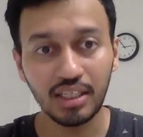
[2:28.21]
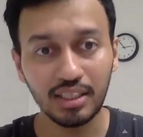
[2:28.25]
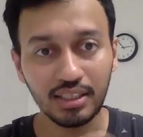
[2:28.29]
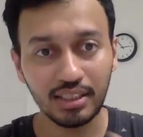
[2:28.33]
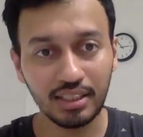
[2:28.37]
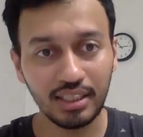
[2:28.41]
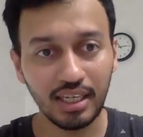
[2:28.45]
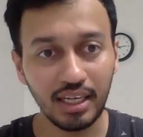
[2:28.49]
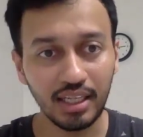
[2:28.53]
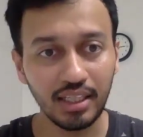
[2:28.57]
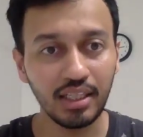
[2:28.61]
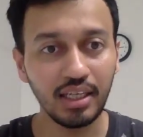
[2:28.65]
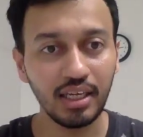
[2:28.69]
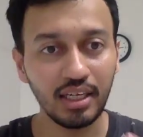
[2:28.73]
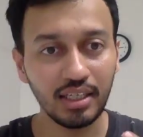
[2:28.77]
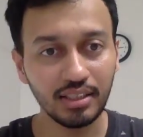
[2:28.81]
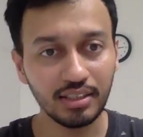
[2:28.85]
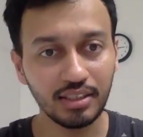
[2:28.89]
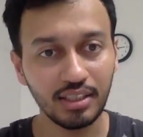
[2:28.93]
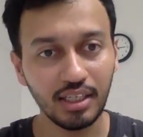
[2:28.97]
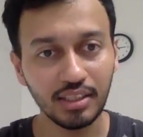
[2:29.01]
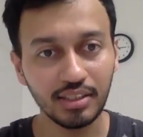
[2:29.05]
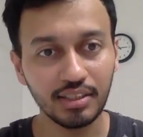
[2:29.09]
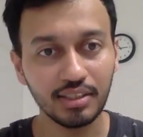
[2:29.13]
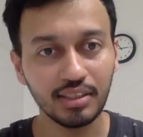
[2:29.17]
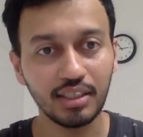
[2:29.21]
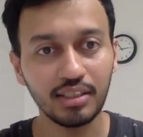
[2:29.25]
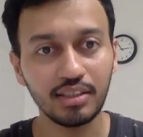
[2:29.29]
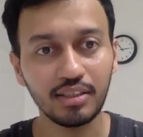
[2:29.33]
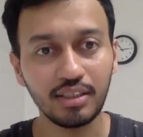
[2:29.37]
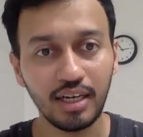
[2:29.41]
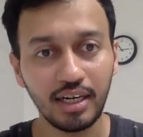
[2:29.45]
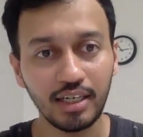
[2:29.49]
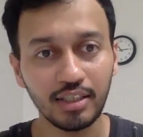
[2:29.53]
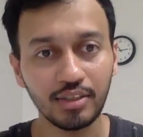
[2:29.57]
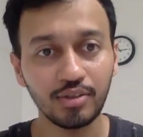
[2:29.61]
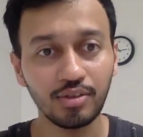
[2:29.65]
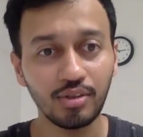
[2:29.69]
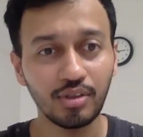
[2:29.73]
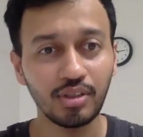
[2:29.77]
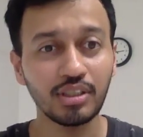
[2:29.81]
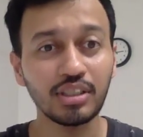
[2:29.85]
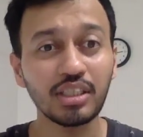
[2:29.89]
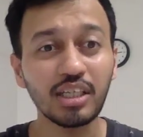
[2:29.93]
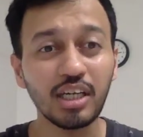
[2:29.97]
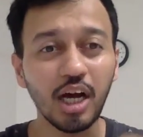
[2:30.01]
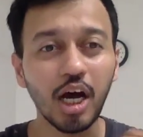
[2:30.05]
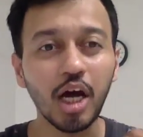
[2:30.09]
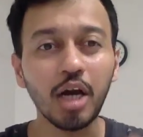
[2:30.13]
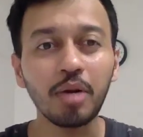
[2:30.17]
then in Sanskrit that is known as
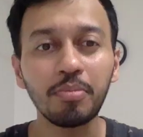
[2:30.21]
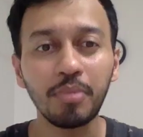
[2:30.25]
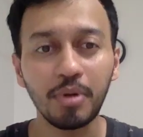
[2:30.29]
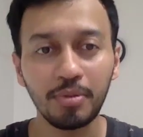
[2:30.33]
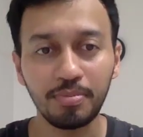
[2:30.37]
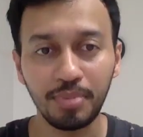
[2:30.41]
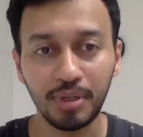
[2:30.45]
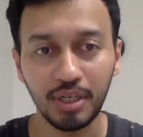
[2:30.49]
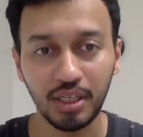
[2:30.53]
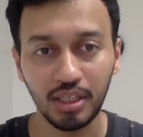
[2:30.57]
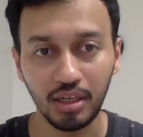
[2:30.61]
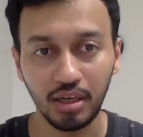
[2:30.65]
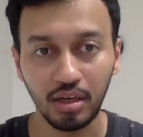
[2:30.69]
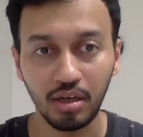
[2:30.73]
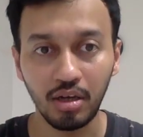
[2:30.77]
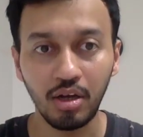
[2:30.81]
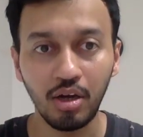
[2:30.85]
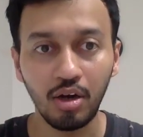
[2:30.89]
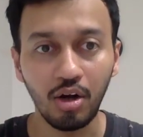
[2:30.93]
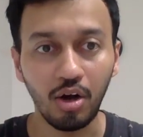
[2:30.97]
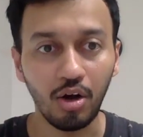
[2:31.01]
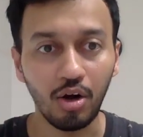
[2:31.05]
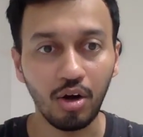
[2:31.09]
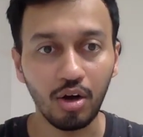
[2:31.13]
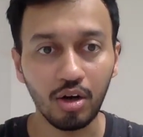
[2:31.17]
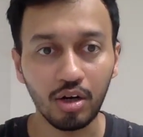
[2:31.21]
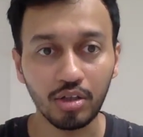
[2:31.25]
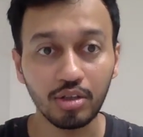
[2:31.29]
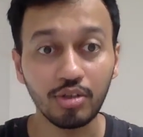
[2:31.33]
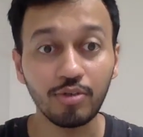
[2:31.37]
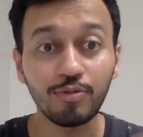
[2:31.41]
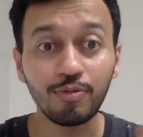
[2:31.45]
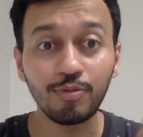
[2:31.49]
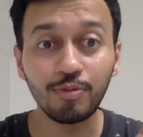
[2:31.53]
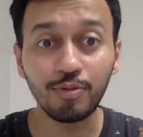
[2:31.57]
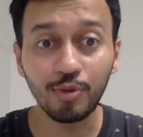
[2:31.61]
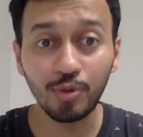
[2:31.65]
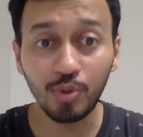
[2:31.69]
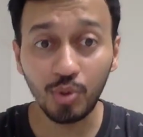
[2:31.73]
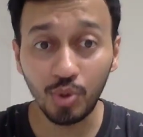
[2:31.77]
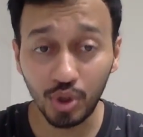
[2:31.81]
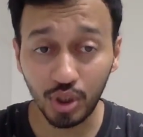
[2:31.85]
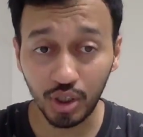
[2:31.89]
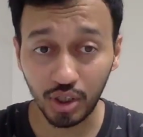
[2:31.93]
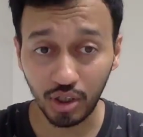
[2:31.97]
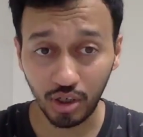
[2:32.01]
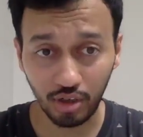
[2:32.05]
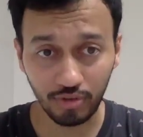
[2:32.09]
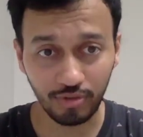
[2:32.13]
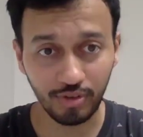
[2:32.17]
karma phal, or the fruit
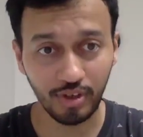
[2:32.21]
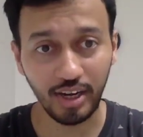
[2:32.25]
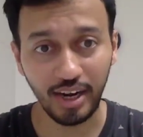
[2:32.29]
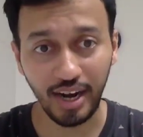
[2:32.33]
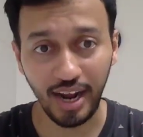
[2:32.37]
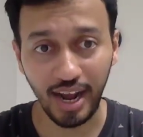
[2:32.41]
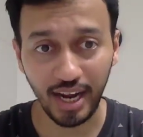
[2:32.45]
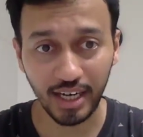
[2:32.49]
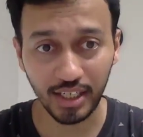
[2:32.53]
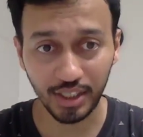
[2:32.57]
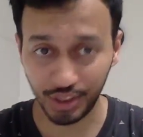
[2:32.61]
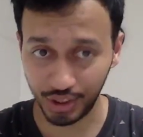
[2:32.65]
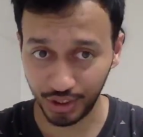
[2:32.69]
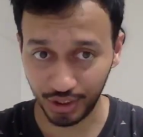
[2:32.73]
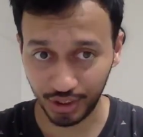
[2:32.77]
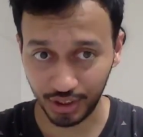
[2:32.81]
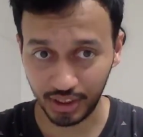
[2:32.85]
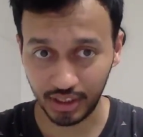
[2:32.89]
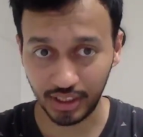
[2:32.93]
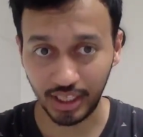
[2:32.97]
of our actions.